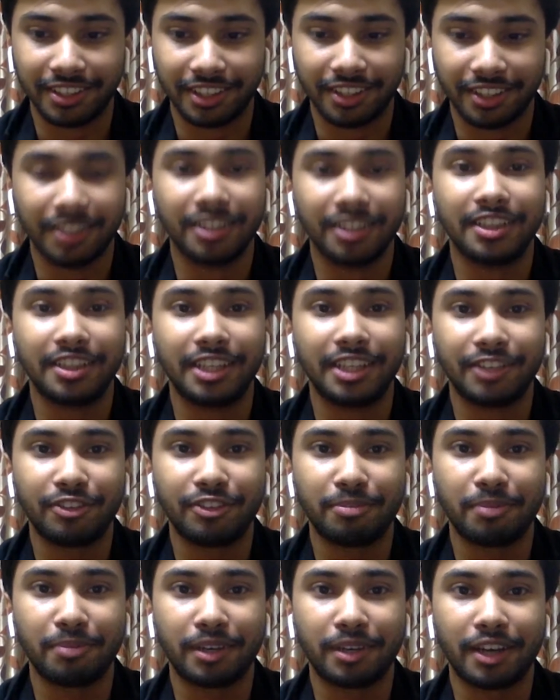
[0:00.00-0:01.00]
Devdutt
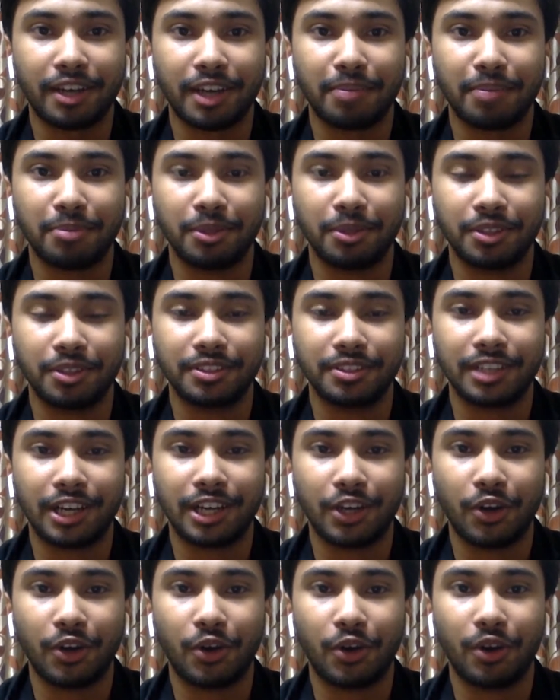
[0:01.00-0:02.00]
Pattanaik books are
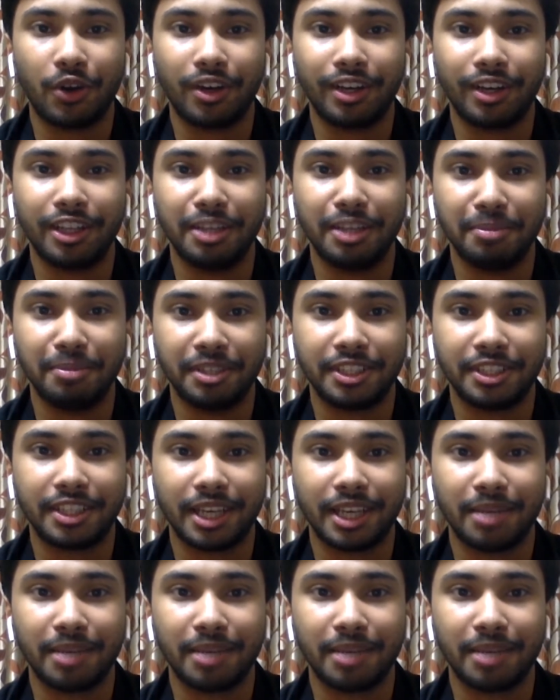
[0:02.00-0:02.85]
on a limited time